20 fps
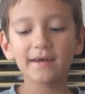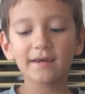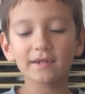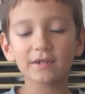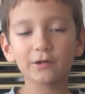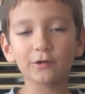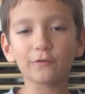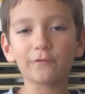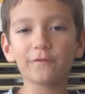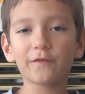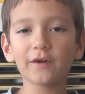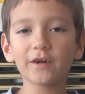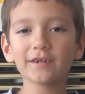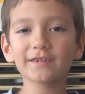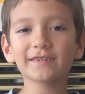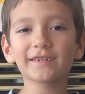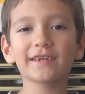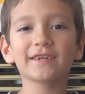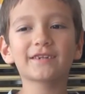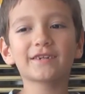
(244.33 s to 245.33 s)
So
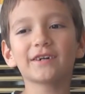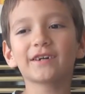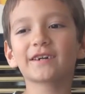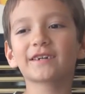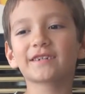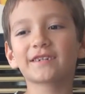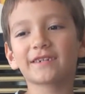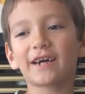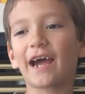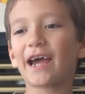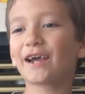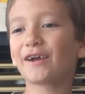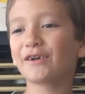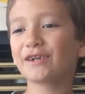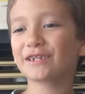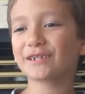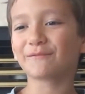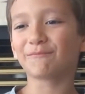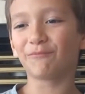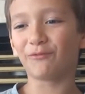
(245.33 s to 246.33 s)
first they took
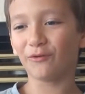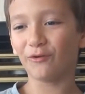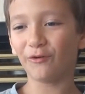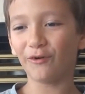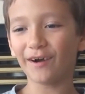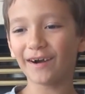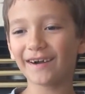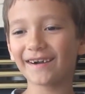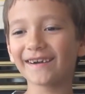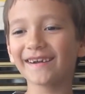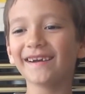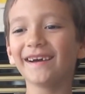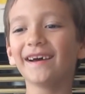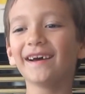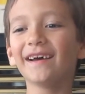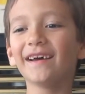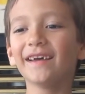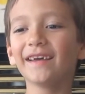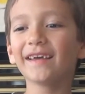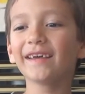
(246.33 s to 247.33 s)
Cyrus Borg.
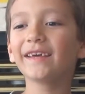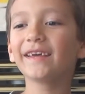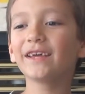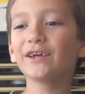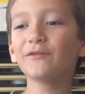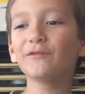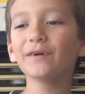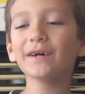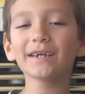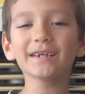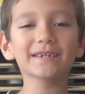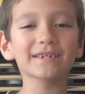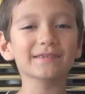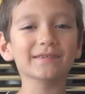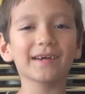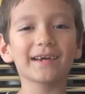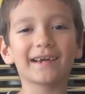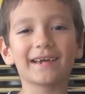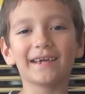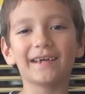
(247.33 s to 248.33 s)
He was
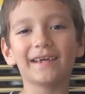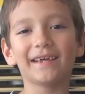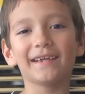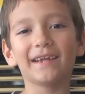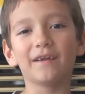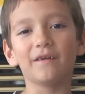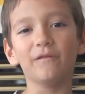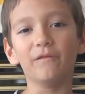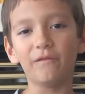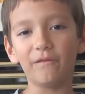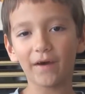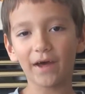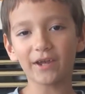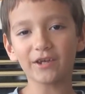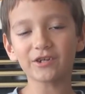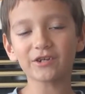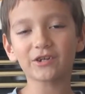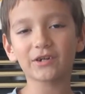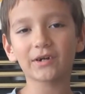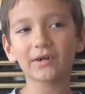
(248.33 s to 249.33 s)
an
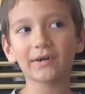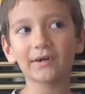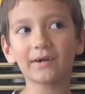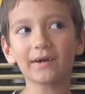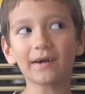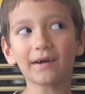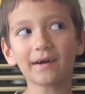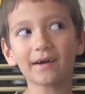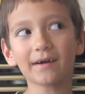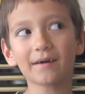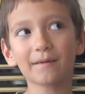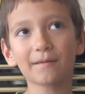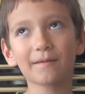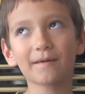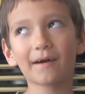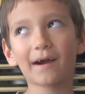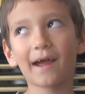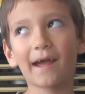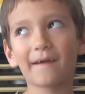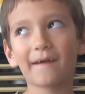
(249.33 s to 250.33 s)
inventor,
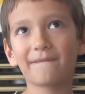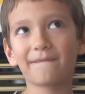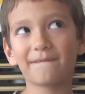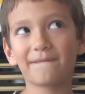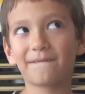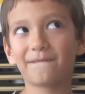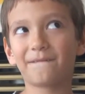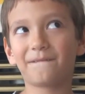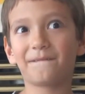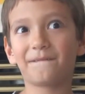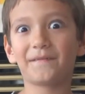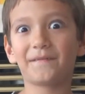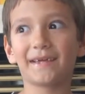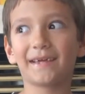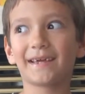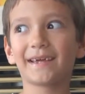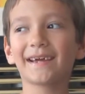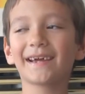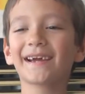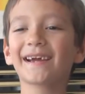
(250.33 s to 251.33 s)
I
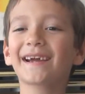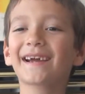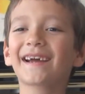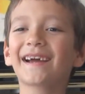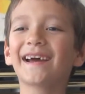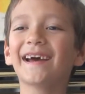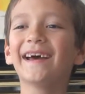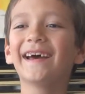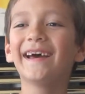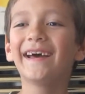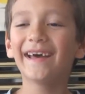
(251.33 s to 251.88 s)
think.